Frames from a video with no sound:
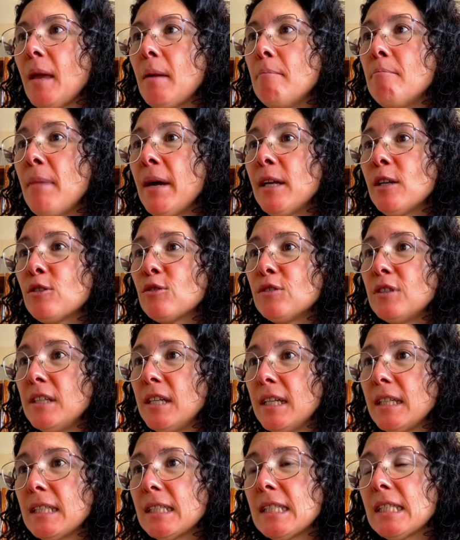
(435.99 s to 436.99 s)

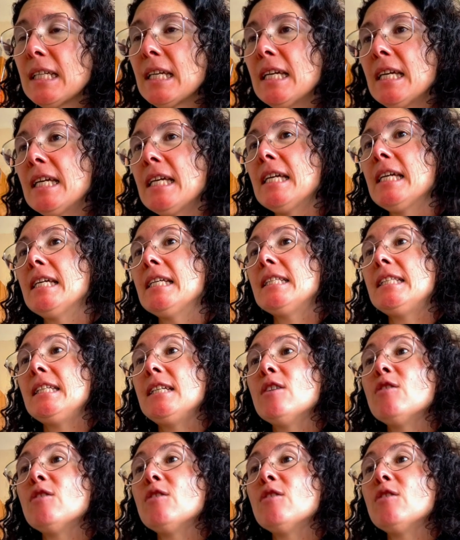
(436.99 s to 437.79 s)
MicroTx, the